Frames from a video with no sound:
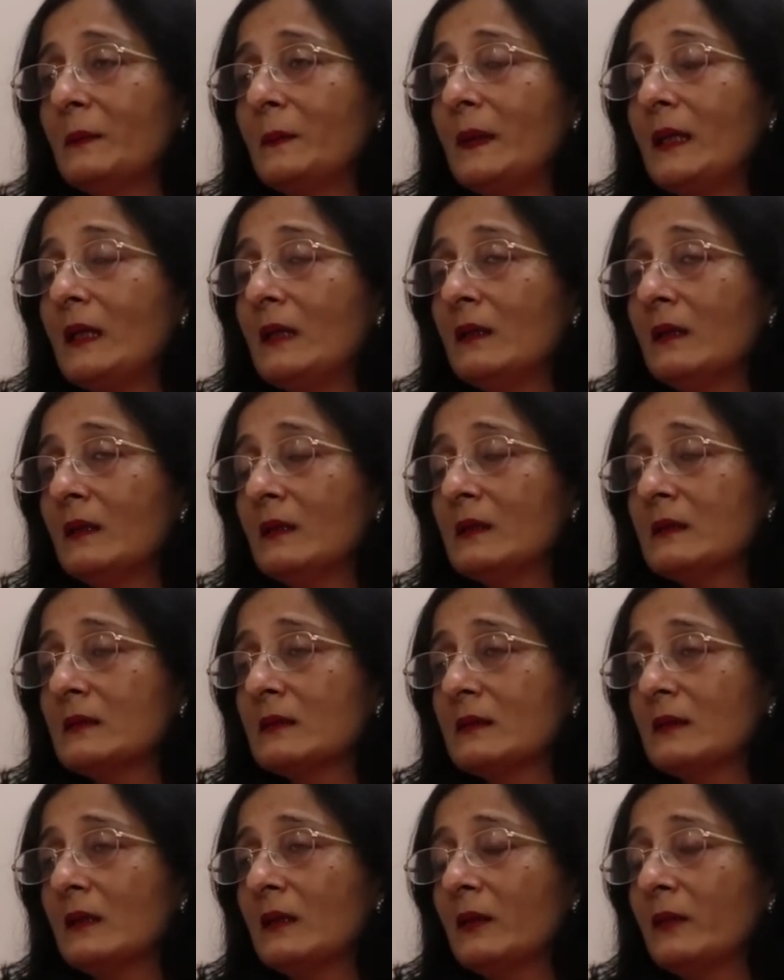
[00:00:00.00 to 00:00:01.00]

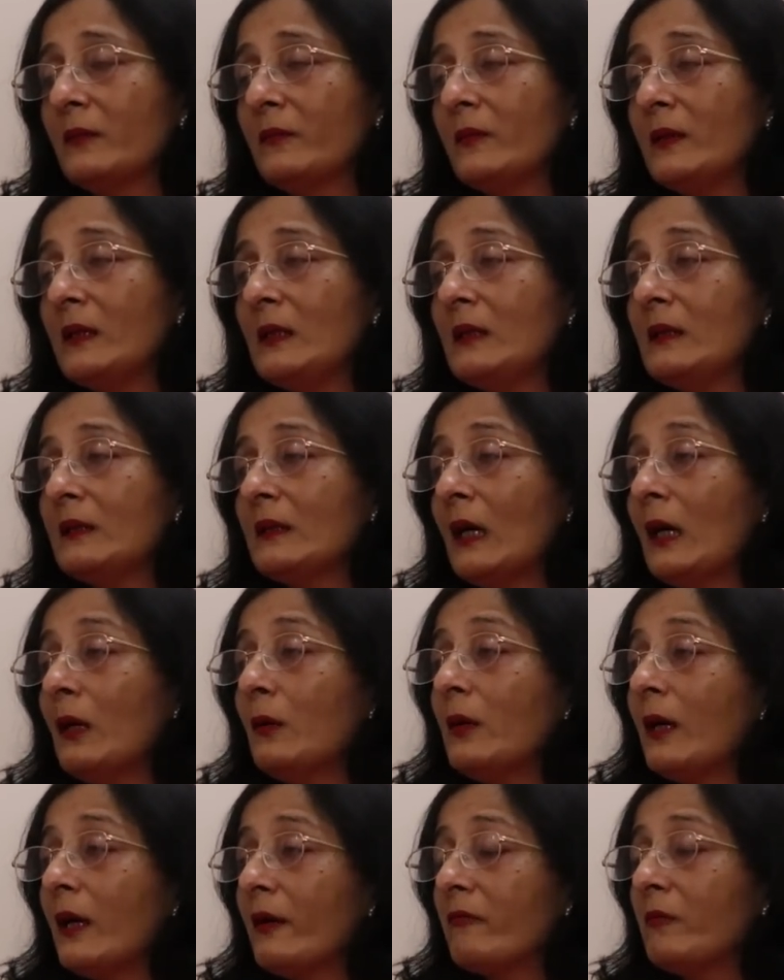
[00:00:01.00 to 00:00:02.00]
because we
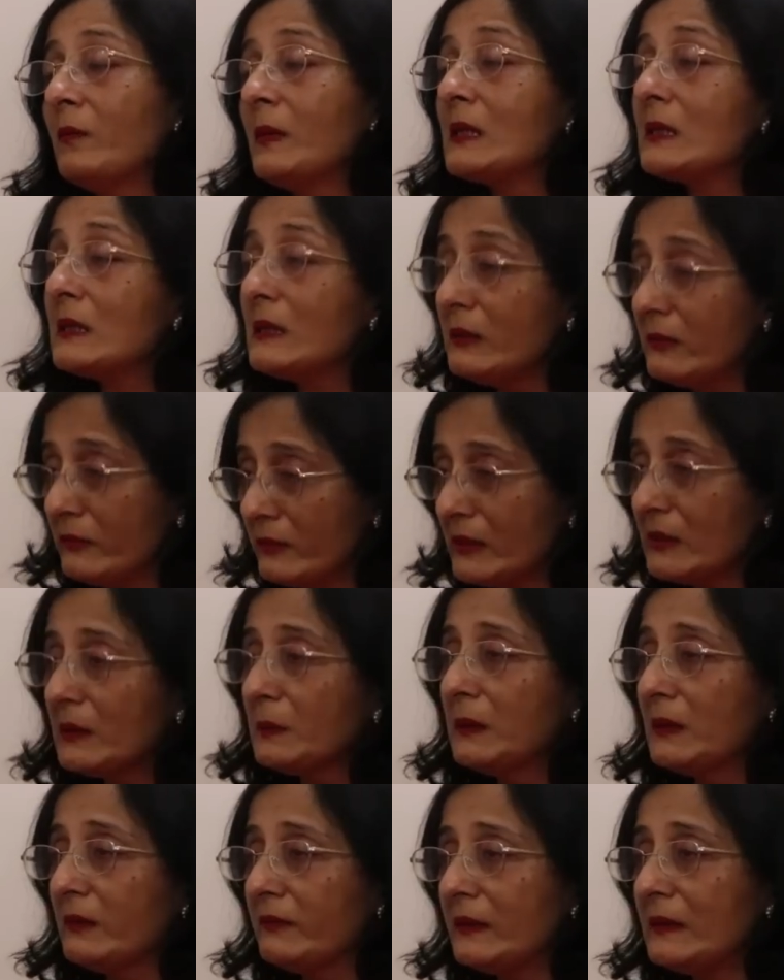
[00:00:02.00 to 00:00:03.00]
now have
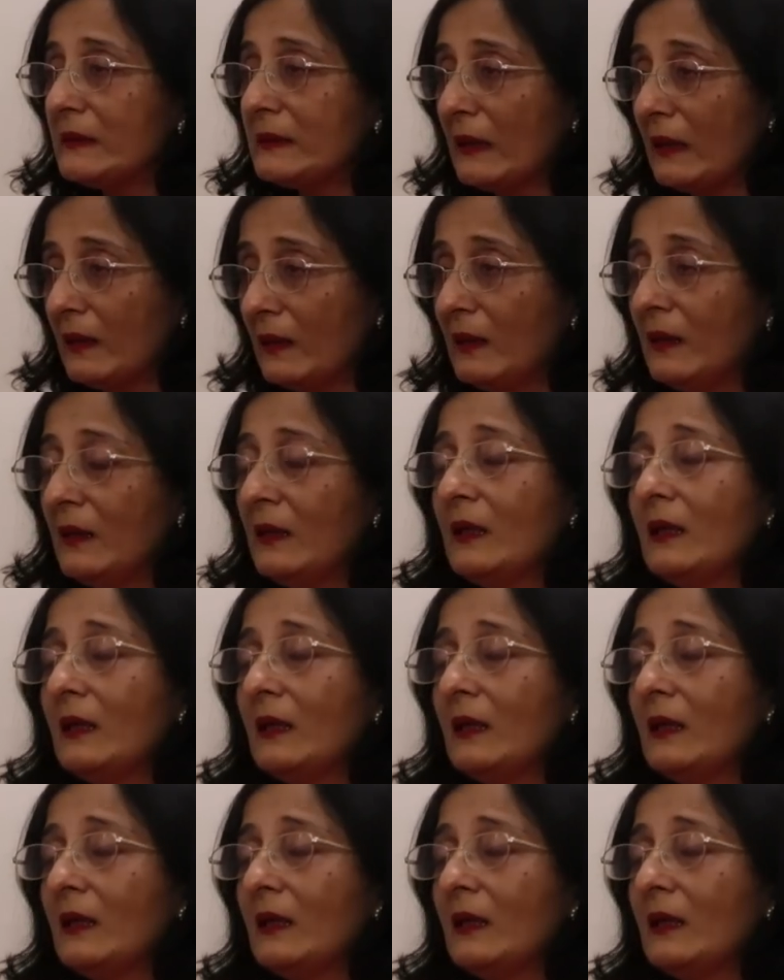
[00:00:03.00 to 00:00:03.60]
machine-readable visa,